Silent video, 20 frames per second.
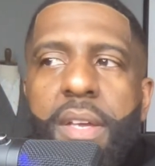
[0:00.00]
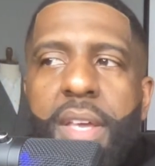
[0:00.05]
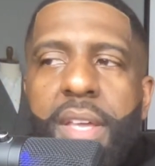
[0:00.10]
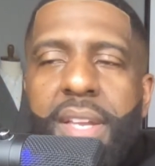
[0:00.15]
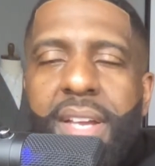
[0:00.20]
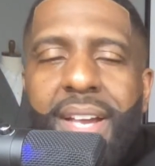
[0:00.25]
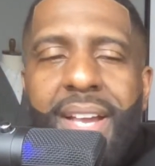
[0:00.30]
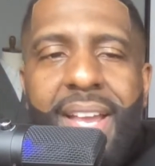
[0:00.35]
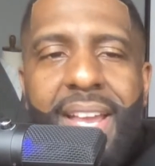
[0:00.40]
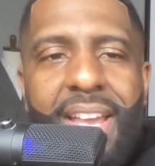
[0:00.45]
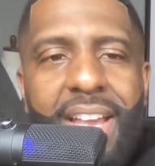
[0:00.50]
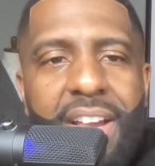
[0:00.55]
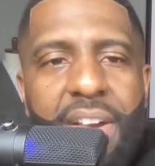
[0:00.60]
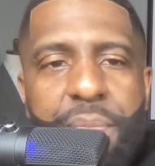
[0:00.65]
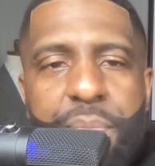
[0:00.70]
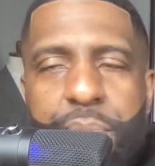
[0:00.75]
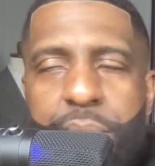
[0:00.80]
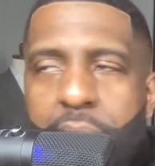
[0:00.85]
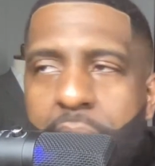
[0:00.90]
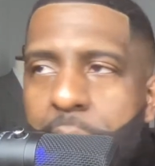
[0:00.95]
And I
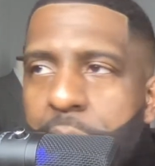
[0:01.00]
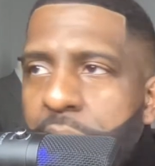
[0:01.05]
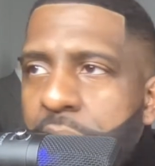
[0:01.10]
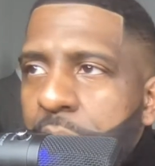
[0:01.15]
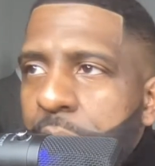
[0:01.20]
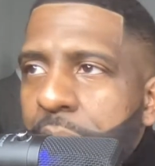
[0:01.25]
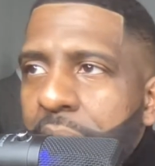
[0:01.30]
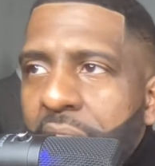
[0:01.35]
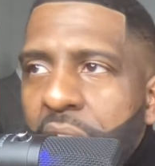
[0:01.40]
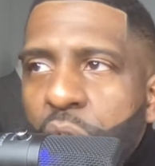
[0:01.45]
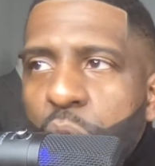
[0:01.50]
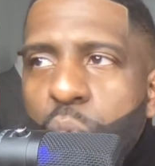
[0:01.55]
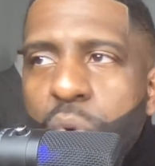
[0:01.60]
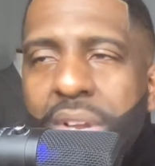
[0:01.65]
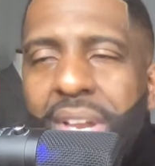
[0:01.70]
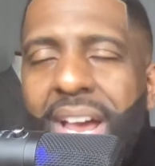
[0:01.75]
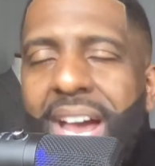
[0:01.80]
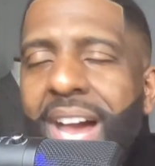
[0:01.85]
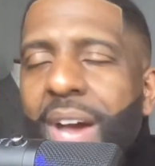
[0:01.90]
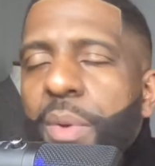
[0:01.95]
have probably about
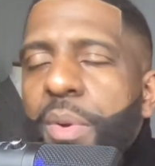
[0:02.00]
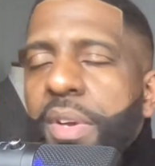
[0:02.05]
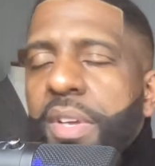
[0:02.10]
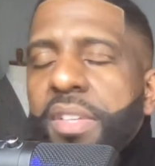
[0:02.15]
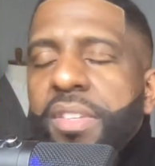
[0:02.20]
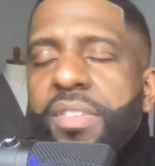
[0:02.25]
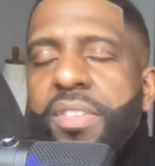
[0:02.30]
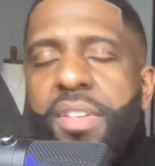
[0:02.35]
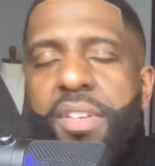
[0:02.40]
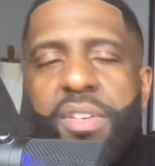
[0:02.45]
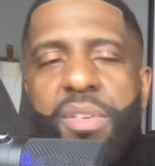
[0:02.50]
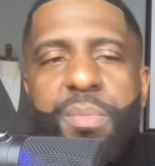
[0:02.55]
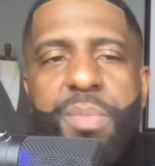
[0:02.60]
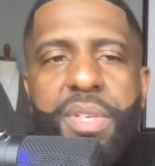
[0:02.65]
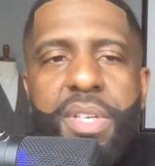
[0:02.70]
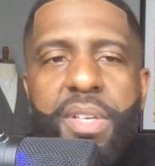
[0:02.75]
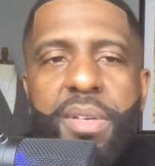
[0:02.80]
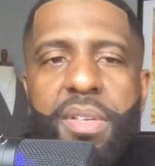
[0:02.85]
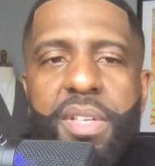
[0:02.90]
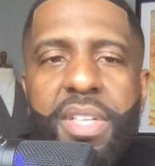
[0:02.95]
what I would consider to
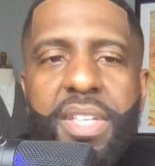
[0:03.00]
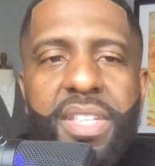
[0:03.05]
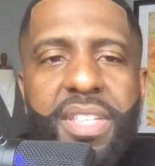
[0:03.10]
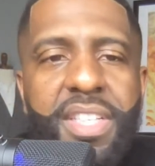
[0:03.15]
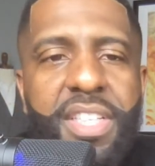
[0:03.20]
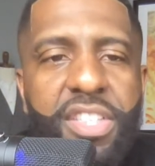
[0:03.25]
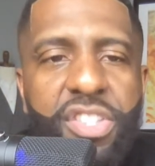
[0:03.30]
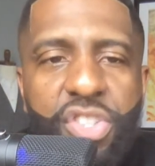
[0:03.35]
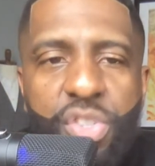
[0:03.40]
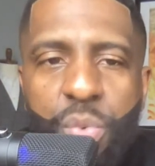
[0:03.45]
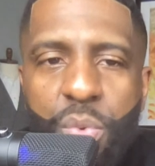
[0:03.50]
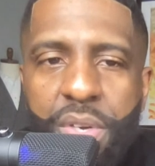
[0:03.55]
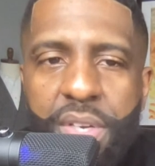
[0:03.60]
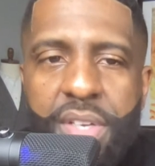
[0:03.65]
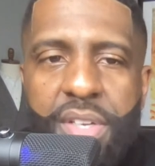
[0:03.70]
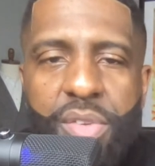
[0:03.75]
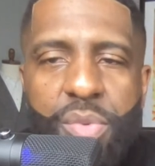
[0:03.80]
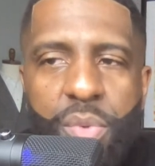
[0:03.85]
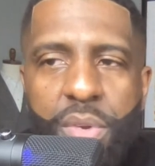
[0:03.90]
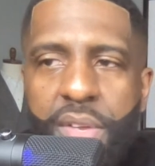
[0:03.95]
be at least
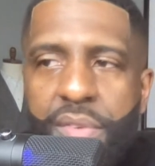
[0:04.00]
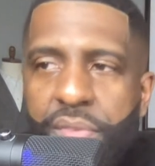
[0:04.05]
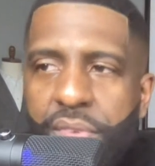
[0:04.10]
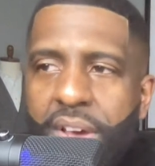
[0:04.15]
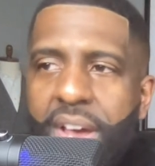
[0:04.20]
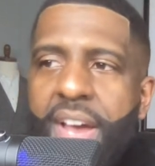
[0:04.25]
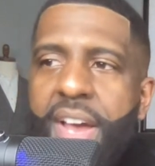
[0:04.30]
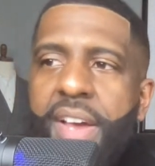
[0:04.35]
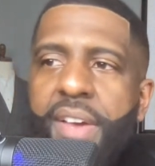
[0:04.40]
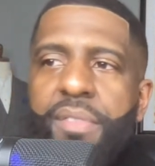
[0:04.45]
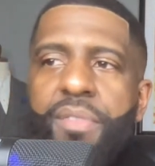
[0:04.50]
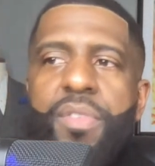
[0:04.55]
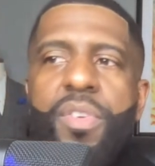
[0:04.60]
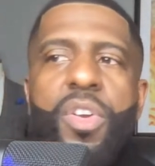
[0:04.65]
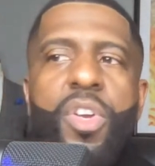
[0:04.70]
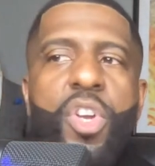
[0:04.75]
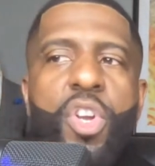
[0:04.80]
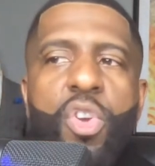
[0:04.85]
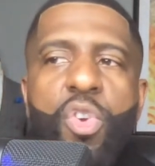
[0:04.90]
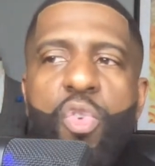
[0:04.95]
20 to 25
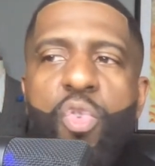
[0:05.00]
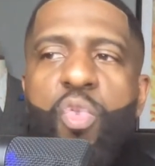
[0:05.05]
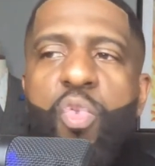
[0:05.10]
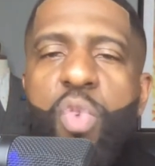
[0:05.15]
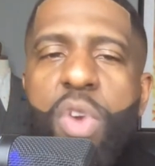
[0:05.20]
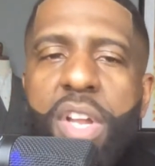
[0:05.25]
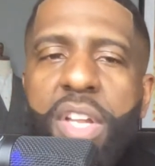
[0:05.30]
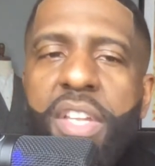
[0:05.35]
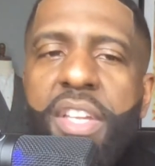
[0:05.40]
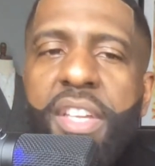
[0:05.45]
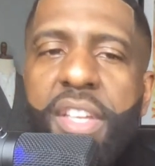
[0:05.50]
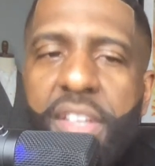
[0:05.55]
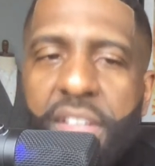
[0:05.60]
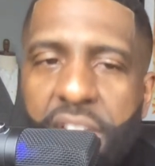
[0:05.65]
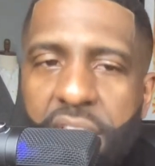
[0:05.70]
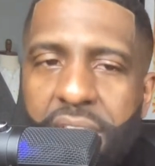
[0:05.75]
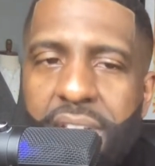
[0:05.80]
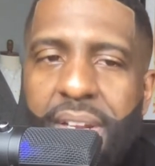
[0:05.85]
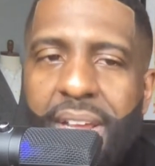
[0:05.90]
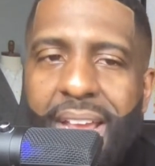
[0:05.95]
really
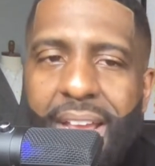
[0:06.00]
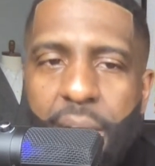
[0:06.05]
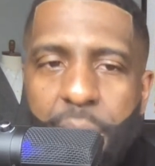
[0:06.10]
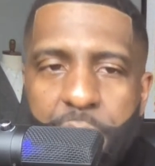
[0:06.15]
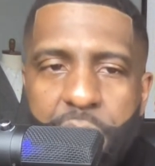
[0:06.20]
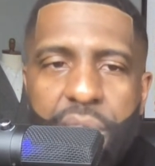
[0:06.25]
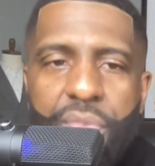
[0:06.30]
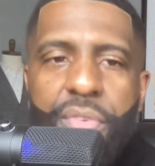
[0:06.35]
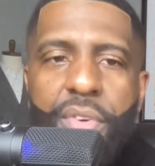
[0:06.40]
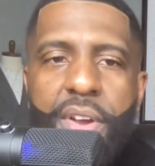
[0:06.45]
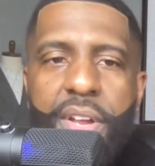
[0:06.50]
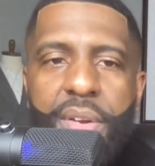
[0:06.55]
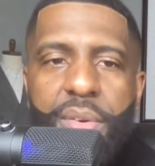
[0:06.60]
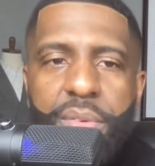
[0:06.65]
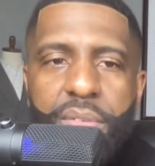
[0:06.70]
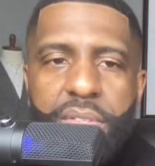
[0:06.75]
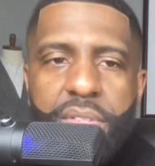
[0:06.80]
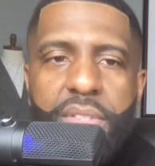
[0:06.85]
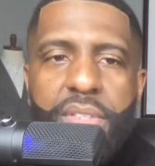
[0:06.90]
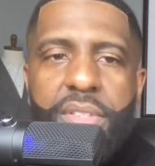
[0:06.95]
good amber
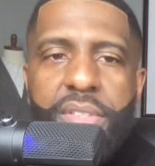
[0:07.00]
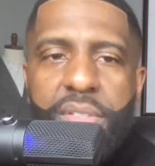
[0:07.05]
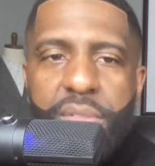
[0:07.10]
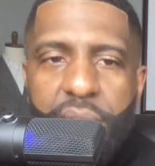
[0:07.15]
fragrances.